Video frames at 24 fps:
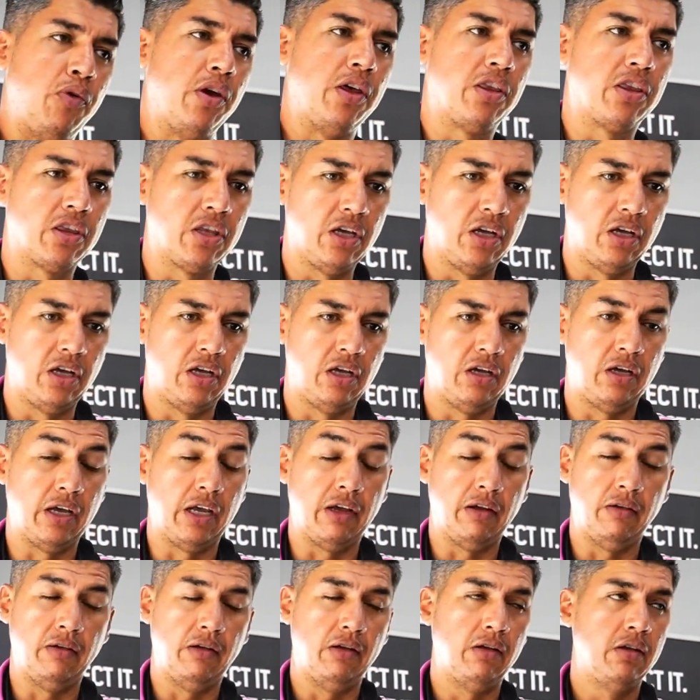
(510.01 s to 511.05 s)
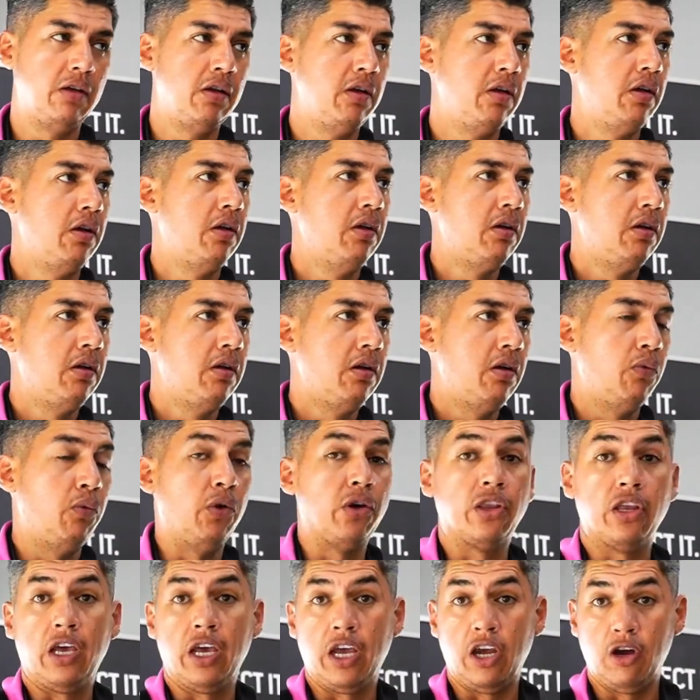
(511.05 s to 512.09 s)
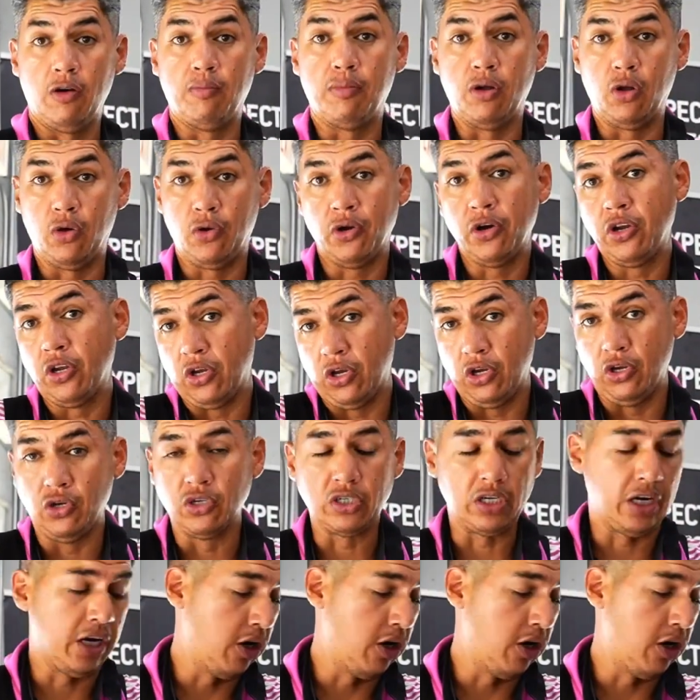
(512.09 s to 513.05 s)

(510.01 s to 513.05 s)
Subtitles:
with a hair blower. You use a